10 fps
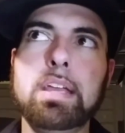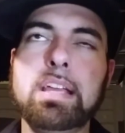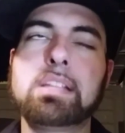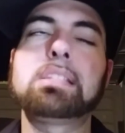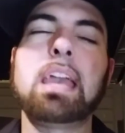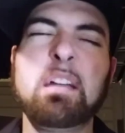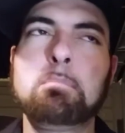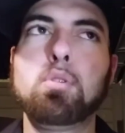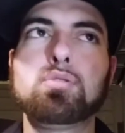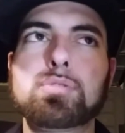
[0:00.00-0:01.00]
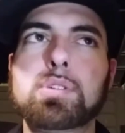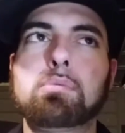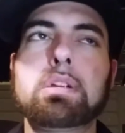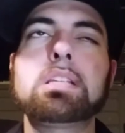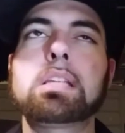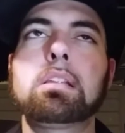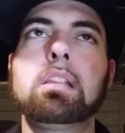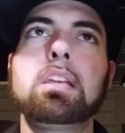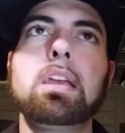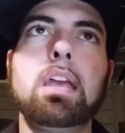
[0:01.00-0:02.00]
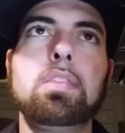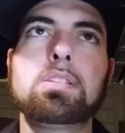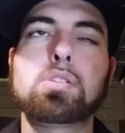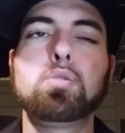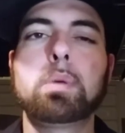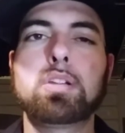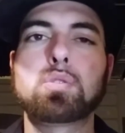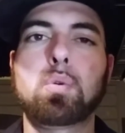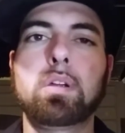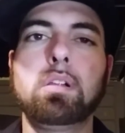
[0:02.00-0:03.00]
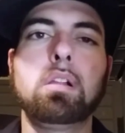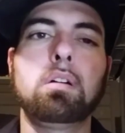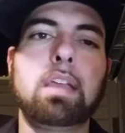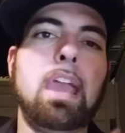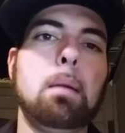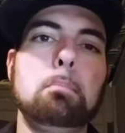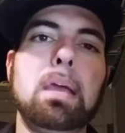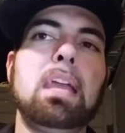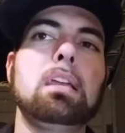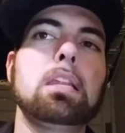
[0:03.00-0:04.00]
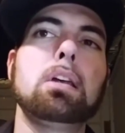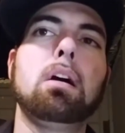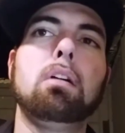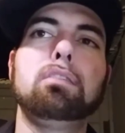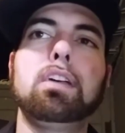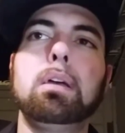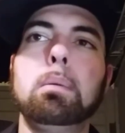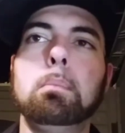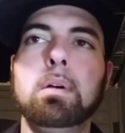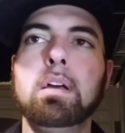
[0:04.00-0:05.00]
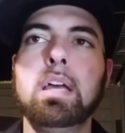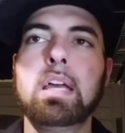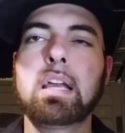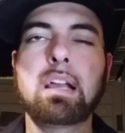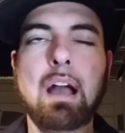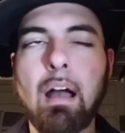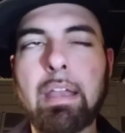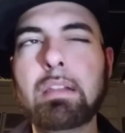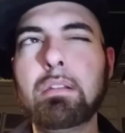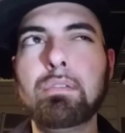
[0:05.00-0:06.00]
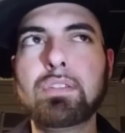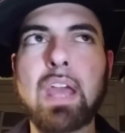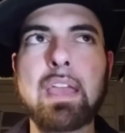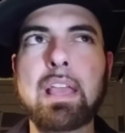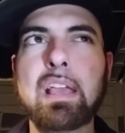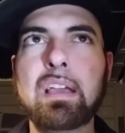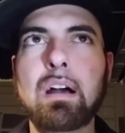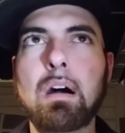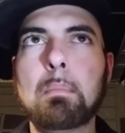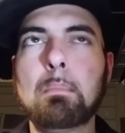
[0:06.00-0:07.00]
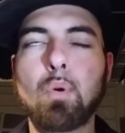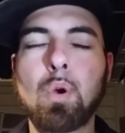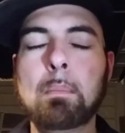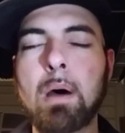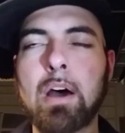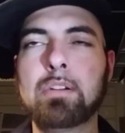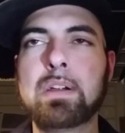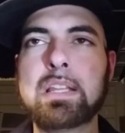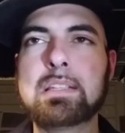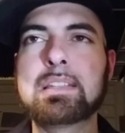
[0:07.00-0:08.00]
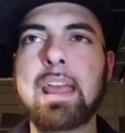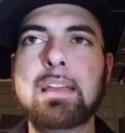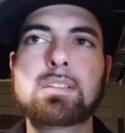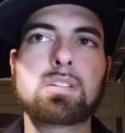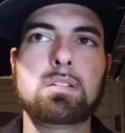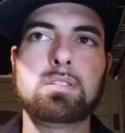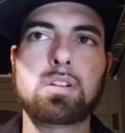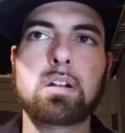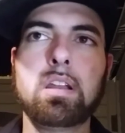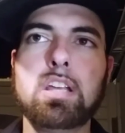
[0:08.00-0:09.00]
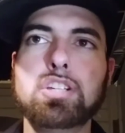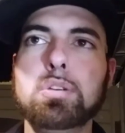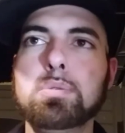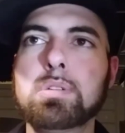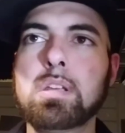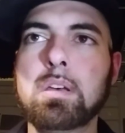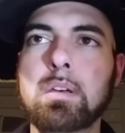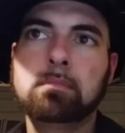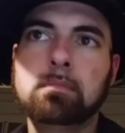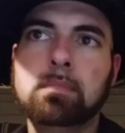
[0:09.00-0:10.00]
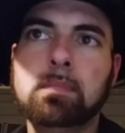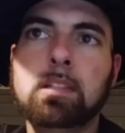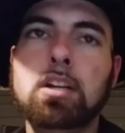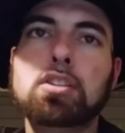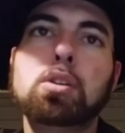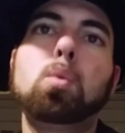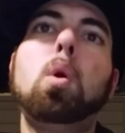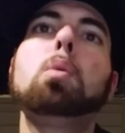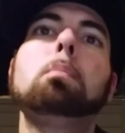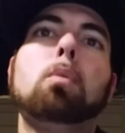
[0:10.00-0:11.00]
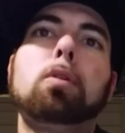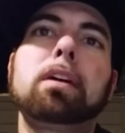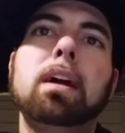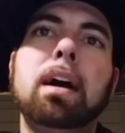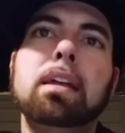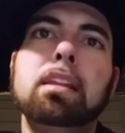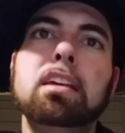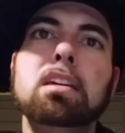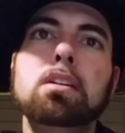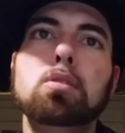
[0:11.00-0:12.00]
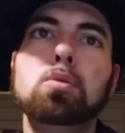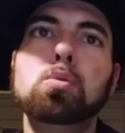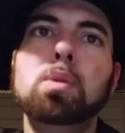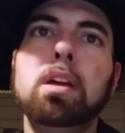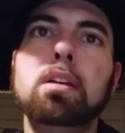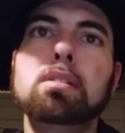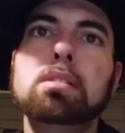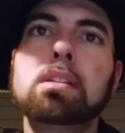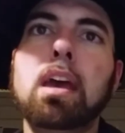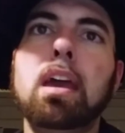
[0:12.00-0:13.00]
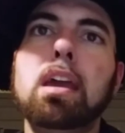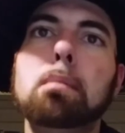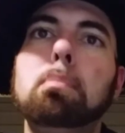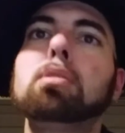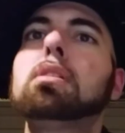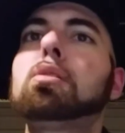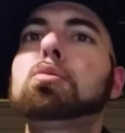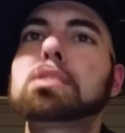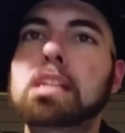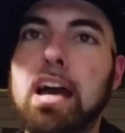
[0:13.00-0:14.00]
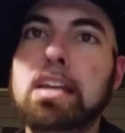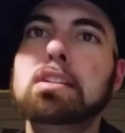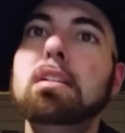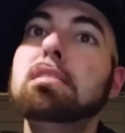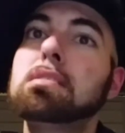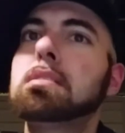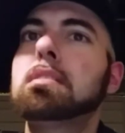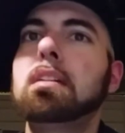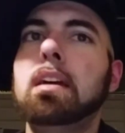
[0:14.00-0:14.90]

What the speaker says: examples recently in this gubernatorial campaign of him kind of taking a more moderate stance on certain issues. To quote Mordecai Lee, who is a political scientist